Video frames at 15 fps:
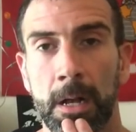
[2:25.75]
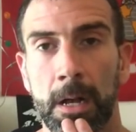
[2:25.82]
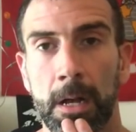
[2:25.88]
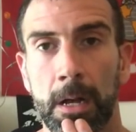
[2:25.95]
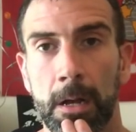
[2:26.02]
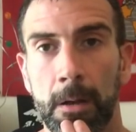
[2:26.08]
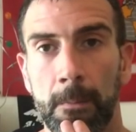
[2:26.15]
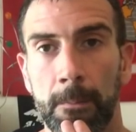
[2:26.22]

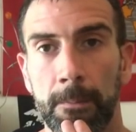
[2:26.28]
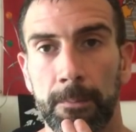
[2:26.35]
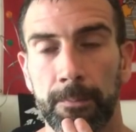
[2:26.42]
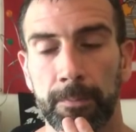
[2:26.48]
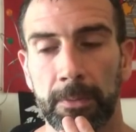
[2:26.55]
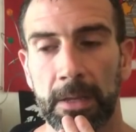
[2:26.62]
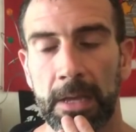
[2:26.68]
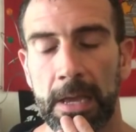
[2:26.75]
Um,
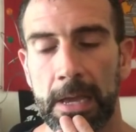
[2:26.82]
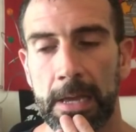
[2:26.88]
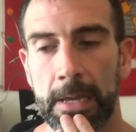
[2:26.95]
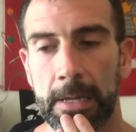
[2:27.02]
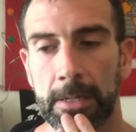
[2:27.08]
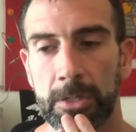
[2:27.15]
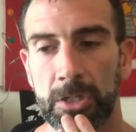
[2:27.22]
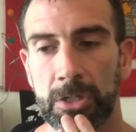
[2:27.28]

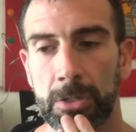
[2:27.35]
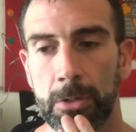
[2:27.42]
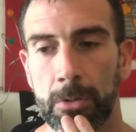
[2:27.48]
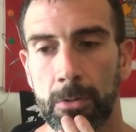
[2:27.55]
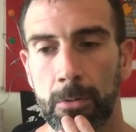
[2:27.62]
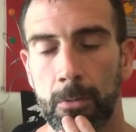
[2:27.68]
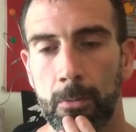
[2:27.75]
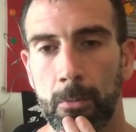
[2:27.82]
and
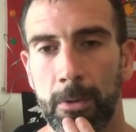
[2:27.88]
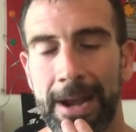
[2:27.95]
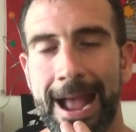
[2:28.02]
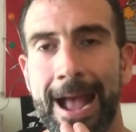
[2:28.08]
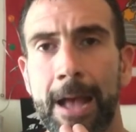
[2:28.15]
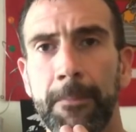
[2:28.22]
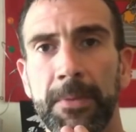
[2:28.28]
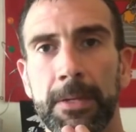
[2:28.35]
so what
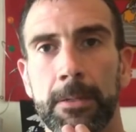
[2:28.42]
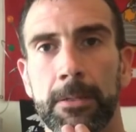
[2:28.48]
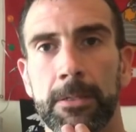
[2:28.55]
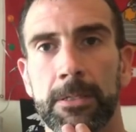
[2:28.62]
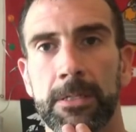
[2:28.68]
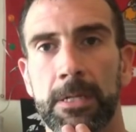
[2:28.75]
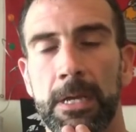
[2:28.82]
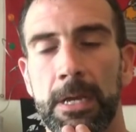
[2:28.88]

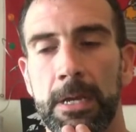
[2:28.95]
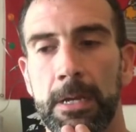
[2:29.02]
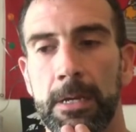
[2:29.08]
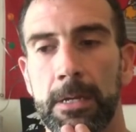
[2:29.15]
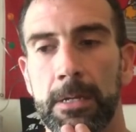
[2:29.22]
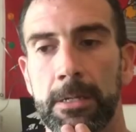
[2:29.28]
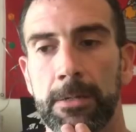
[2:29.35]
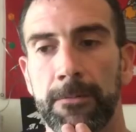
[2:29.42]
happens
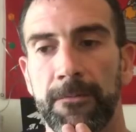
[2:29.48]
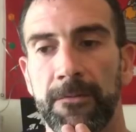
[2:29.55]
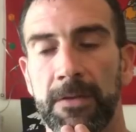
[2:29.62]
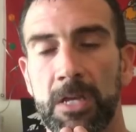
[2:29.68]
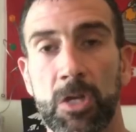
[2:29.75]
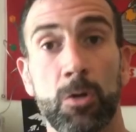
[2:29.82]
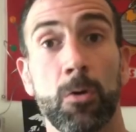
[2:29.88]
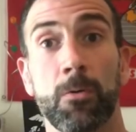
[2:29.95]
if
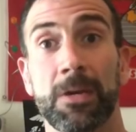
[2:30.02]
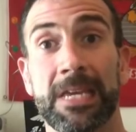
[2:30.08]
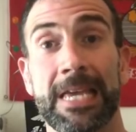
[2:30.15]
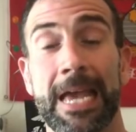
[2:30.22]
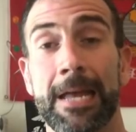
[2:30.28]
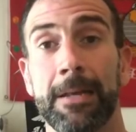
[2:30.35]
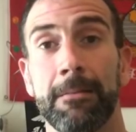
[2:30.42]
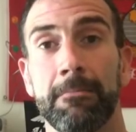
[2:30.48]
you don't
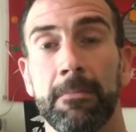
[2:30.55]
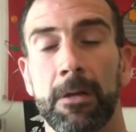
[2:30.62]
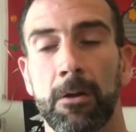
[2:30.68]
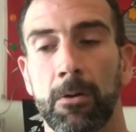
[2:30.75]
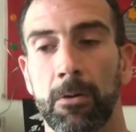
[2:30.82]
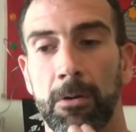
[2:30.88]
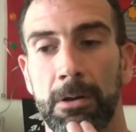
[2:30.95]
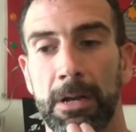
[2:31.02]
get,
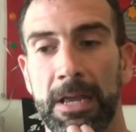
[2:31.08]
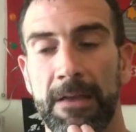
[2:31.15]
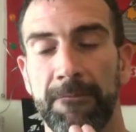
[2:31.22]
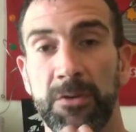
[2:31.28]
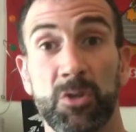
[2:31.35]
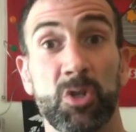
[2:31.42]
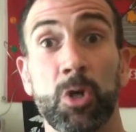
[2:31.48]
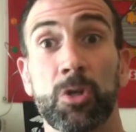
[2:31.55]
or
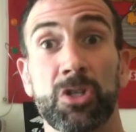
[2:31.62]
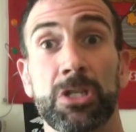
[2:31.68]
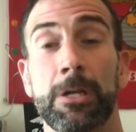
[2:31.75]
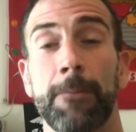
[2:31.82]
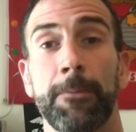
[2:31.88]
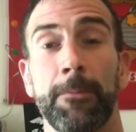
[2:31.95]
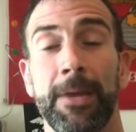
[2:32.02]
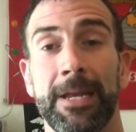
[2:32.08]
if you start
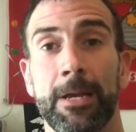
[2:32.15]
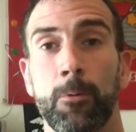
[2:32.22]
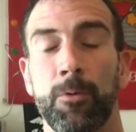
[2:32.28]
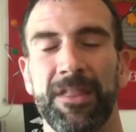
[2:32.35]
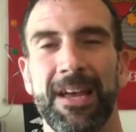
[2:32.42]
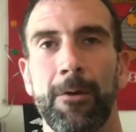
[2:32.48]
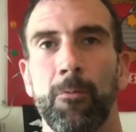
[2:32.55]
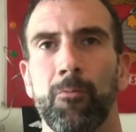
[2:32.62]
supplementing
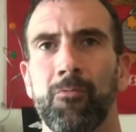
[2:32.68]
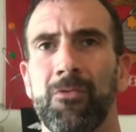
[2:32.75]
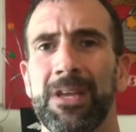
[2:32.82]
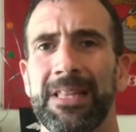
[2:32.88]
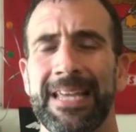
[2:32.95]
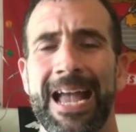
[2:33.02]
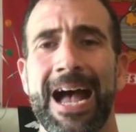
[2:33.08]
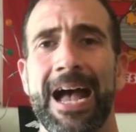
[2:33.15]
with a
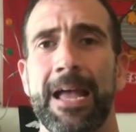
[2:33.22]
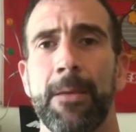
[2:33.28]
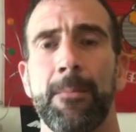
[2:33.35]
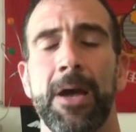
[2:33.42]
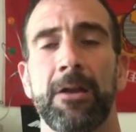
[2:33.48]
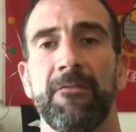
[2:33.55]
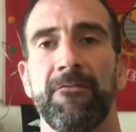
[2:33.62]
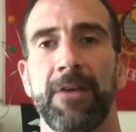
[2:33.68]
really high
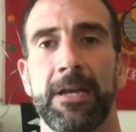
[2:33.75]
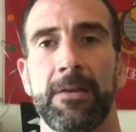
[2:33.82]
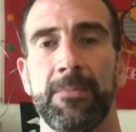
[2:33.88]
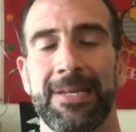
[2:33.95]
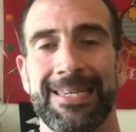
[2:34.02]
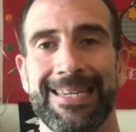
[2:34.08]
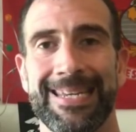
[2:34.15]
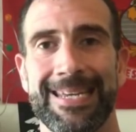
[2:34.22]
amount of
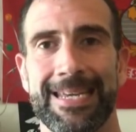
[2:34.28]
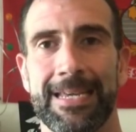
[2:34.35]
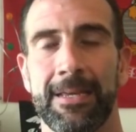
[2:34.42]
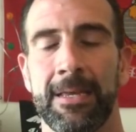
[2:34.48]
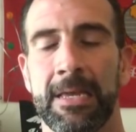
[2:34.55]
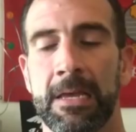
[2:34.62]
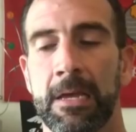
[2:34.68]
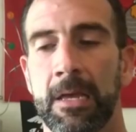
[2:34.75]
vitamin D,
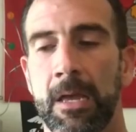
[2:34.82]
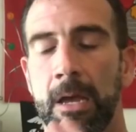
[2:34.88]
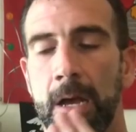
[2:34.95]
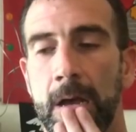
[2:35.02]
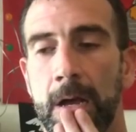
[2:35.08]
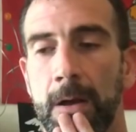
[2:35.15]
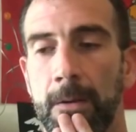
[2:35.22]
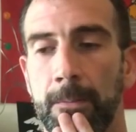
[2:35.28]

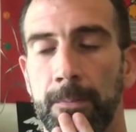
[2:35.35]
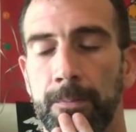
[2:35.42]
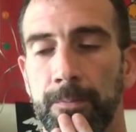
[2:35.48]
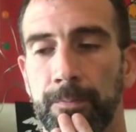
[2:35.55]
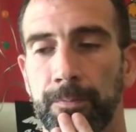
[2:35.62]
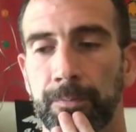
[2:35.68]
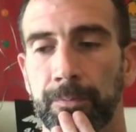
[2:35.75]
um,